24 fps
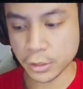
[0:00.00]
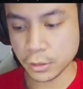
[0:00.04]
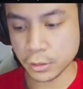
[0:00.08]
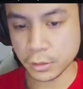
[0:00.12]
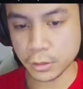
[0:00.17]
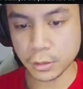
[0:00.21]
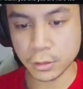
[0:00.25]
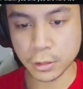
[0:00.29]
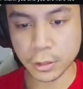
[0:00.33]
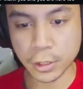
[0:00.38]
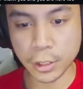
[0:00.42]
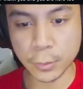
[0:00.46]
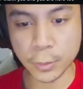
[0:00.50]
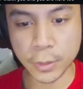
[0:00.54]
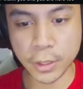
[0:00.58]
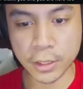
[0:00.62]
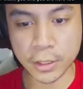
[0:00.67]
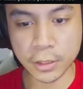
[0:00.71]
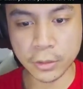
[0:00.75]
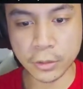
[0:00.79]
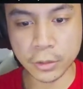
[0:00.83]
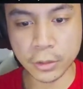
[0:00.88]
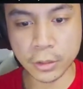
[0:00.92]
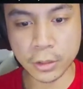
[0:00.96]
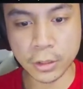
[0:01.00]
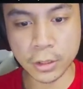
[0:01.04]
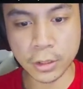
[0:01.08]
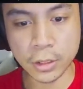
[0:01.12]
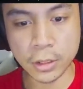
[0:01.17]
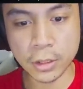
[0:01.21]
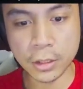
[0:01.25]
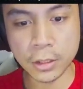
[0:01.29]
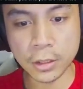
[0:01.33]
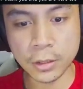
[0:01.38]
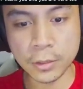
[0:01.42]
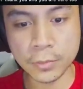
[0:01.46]
Okay, we got
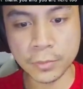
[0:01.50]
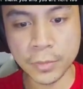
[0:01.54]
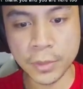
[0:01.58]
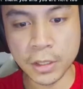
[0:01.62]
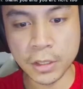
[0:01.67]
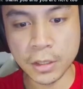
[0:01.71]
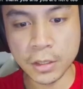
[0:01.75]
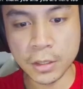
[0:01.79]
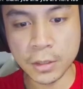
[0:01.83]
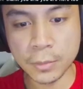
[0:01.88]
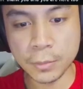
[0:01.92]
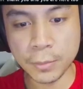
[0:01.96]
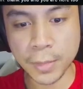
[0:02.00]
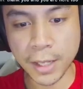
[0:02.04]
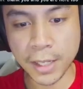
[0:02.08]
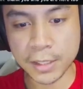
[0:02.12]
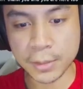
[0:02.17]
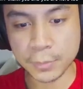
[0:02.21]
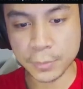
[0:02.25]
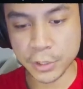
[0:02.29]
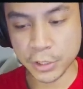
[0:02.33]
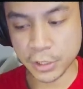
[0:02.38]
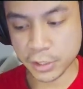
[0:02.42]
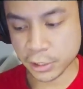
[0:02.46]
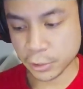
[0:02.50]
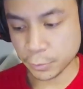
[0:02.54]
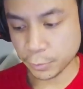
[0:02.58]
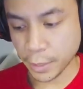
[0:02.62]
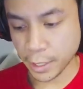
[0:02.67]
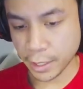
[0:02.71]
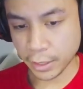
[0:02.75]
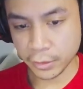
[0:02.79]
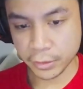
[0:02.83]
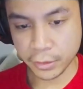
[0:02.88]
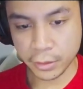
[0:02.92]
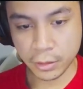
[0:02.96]
another Majestic
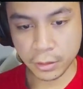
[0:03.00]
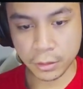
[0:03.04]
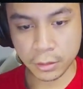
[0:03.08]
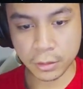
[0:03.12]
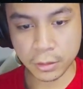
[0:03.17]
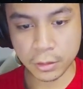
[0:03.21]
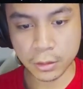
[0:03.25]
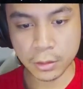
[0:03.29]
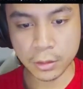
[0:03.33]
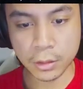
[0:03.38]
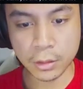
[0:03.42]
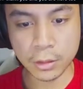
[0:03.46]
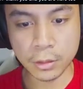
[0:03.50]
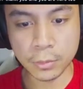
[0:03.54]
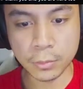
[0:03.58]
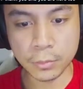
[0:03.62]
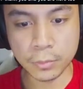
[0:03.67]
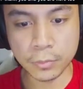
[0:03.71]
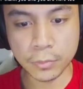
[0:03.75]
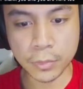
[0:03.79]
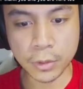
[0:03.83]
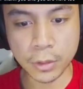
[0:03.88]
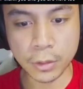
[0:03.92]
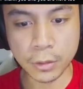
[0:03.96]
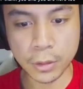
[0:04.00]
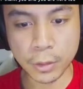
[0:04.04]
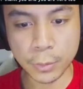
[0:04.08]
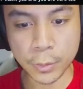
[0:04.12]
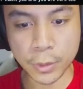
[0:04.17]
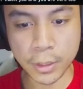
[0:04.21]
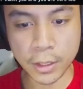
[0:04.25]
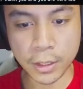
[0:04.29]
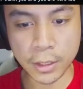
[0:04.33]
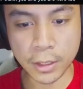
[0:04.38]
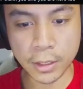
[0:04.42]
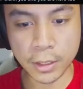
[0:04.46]
Paladin. All right, we
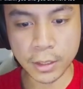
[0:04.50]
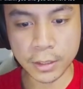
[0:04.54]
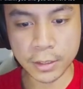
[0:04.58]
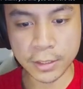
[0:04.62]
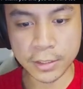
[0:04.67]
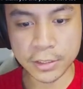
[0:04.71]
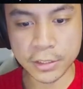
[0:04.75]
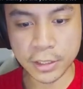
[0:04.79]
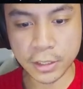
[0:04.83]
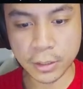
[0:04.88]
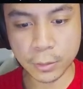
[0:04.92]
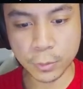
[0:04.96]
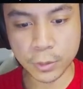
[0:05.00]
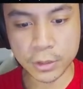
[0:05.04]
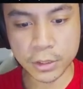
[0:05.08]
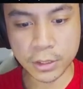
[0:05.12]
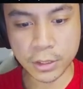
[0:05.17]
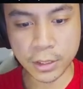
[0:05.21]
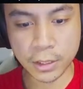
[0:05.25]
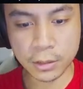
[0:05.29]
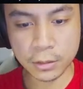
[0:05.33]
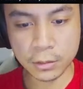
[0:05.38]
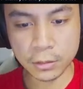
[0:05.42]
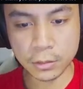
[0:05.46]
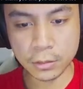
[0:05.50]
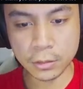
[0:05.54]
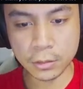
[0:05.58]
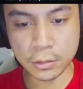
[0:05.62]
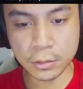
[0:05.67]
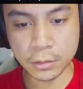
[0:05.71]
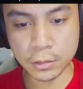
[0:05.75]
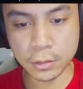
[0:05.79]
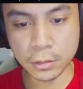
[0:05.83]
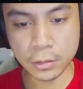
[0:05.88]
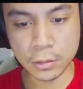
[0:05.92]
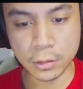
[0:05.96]
got Elitia once again.
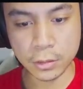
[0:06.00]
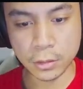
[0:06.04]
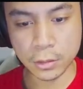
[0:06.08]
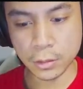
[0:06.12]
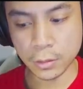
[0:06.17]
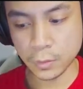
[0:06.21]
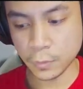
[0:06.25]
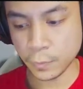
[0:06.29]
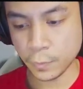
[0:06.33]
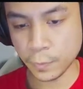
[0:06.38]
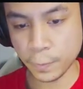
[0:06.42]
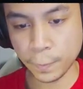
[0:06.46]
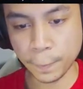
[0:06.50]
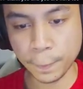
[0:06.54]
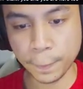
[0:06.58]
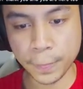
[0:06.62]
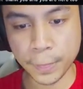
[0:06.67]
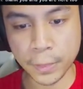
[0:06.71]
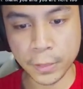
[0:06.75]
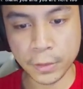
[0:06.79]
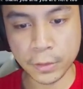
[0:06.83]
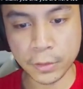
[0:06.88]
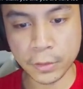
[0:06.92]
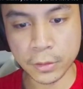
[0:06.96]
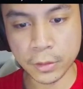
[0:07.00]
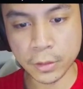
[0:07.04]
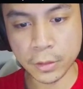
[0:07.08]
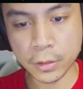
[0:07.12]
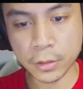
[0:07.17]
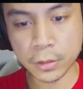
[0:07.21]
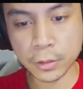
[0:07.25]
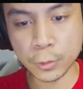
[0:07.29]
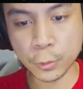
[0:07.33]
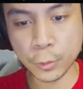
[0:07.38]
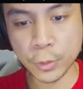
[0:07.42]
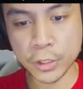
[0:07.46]

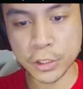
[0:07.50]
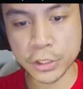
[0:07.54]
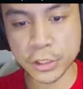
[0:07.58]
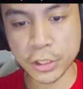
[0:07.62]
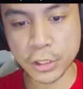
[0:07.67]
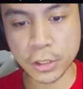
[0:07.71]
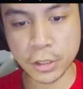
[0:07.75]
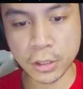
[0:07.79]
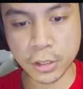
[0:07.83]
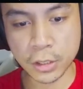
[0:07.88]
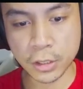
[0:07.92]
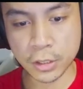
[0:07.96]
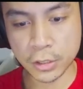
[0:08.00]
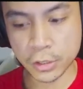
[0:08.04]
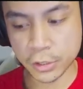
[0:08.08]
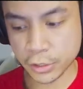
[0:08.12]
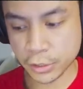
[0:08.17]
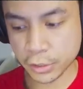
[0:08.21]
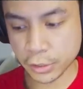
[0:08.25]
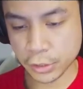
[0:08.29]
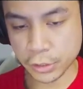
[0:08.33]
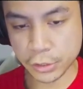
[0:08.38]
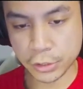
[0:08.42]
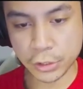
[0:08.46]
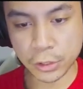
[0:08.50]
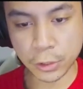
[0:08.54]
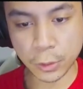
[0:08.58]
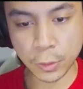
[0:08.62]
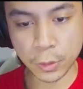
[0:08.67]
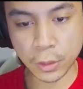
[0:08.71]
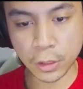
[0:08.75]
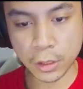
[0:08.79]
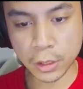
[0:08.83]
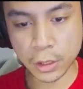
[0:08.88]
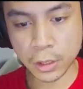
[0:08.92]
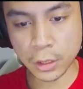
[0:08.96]
Another Quint Charge,
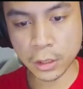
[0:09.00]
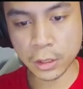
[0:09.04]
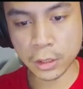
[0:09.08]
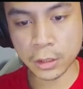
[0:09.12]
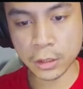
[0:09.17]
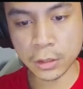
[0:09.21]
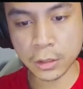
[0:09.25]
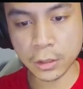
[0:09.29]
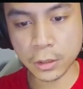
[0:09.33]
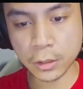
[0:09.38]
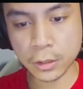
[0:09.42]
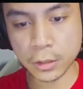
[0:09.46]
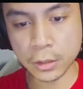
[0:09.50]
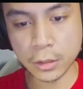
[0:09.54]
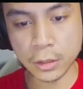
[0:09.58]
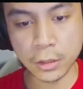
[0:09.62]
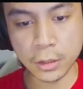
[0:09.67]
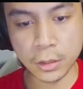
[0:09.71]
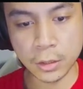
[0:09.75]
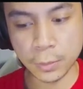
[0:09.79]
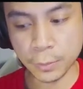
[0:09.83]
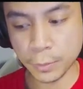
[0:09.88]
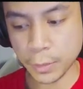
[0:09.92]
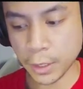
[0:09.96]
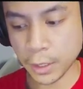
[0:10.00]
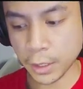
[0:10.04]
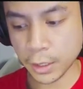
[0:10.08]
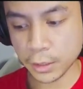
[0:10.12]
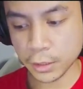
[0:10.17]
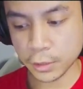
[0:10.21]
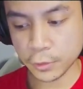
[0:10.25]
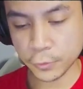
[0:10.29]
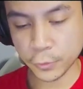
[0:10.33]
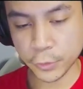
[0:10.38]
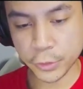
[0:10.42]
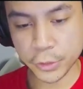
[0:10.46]
Zoa, Pot
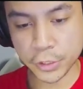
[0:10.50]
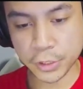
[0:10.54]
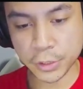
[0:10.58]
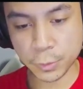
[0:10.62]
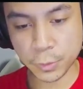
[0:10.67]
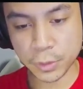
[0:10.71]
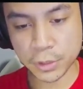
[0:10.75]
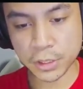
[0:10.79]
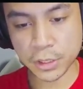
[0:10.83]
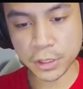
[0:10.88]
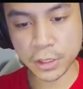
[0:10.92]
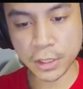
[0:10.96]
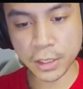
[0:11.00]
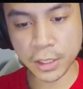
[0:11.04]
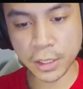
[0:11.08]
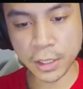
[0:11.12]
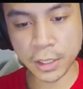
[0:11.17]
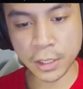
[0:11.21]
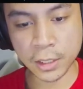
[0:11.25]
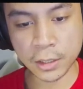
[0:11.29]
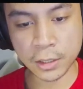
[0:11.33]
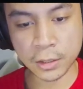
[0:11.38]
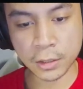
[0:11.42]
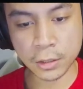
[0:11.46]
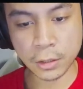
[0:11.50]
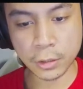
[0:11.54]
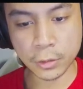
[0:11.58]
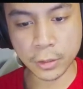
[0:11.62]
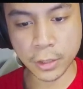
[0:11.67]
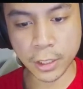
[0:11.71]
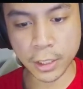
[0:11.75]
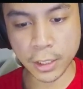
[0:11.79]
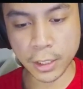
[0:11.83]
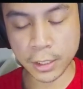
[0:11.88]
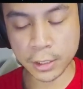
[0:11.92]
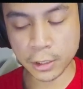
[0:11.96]
of Riches once again.
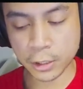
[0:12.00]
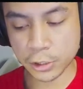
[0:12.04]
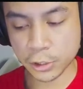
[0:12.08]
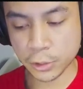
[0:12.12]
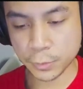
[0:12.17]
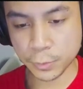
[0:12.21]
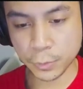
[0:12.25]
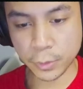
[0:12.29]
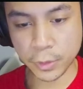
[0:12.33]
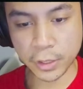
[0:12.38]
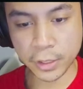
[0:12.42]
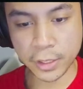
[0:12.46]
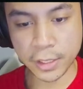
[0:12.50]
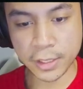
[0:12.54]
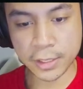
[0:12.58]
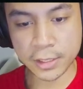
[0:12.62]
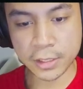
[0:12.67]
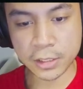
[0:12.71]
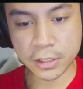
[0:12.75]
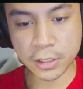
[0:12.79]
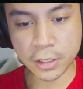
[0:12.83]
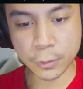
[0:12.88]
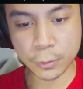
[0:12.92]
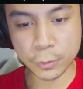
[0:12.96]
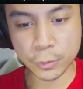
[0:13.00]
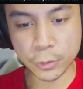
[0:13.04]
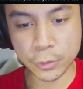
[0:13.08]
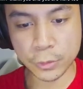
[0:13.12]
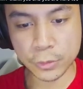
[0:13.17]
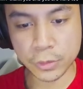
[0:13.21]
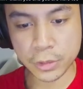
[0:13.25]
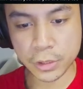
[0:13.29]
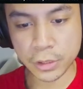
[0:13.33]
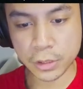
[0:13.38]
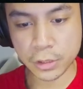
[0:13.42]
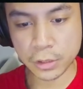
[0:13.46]
Okay, and our super rare is
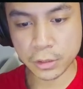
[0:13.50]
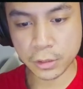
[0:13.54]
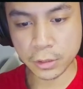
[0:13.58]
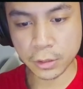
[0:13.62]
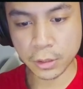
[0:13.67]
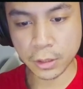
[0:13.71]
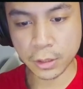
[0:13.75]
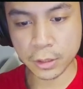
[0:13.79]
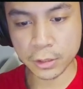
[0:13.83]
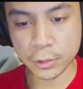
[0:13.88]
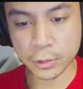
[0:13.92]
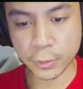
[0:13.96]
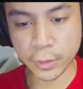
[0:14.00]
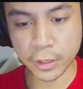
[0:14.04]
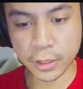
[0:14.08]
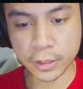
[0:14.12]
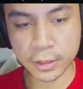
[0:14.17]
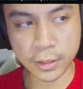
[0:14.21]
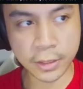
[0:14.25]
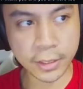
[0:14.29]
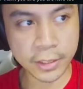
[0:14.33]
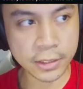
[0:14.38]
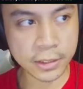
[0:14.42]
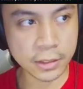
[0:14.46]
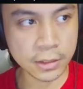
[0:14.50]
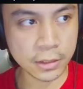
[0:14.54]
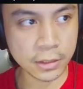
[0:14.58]
Karuz, the Ogdoadic Light.